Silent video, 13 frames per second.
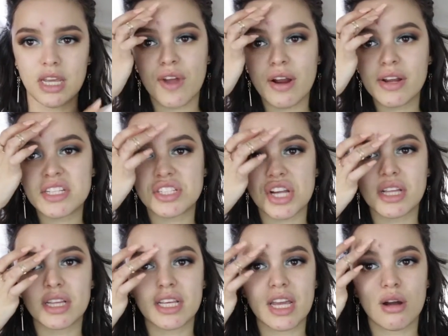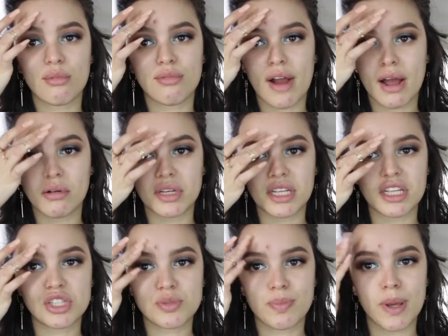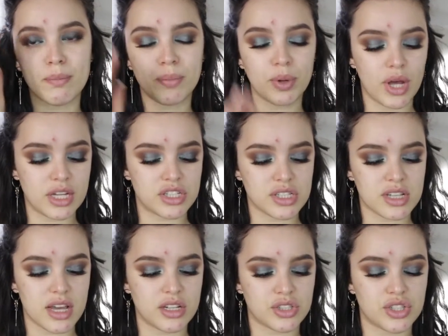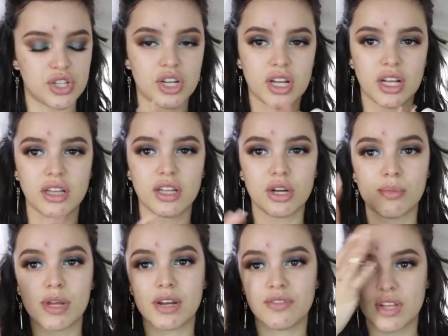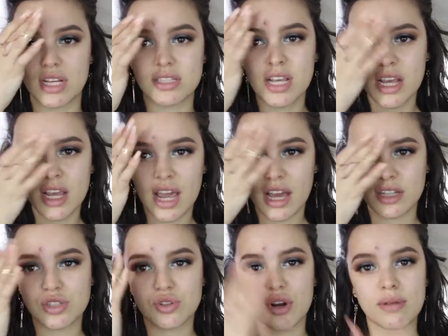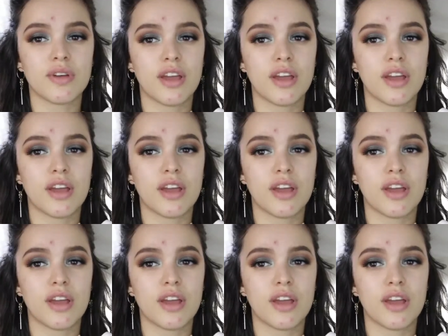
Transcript: Very gently around each pimple, I just kind of took a little bit of this and scrubbed.